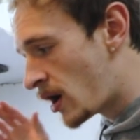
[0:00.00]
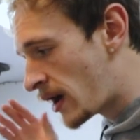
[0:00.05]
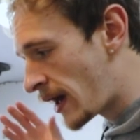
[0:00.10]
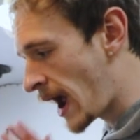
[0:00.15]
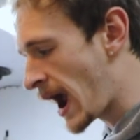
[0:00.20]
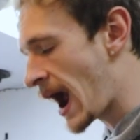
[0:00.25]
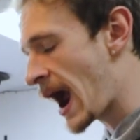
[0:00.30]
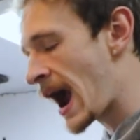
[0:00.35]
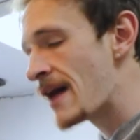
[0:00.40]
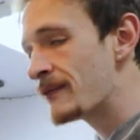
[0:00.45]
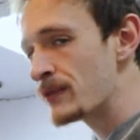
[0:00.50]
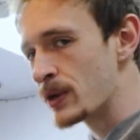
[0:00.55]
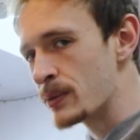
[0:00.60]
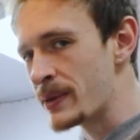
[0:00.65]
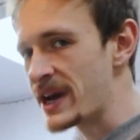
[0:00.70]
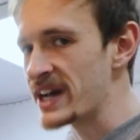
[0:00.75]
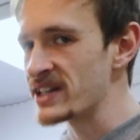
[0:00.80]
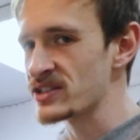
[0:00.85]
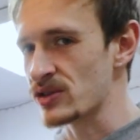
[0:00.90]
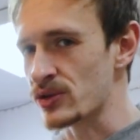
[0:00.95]
have a
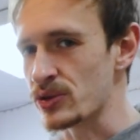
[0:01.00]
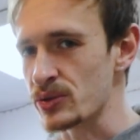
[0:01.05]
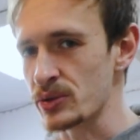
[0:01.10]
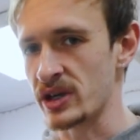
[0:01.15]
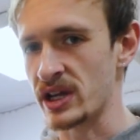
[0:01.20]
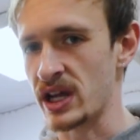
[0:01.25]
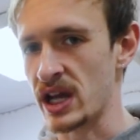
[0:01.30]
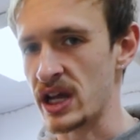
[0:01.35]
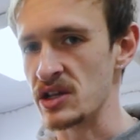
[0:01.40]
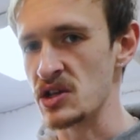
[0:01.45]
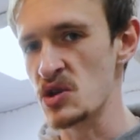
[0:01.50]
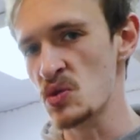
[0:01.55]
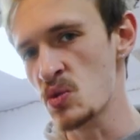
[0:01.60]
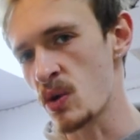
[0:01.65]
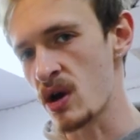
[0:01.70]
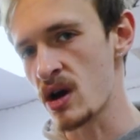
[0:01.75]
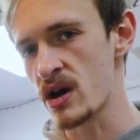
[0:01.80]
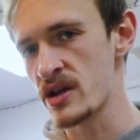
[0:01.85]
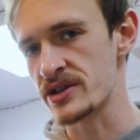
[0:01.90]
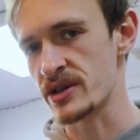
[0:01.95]
Mazda 3 and you
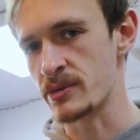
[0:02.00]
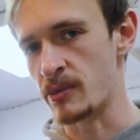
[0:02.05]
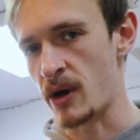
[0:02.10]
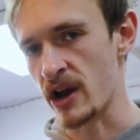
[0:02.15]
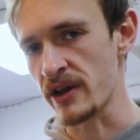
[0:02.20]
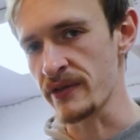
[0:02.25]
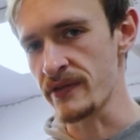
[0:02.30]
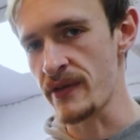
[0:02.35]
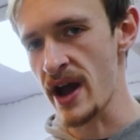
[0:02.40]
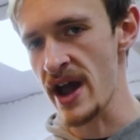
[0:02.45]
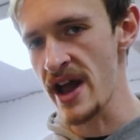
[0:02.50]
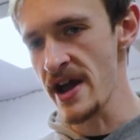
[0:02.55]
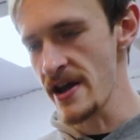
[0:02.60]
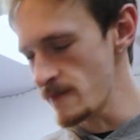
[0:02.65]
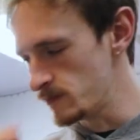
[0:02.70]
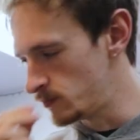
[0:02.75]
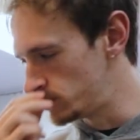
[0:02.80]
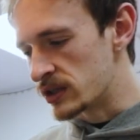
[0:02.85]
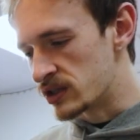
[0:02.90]
want to modify it,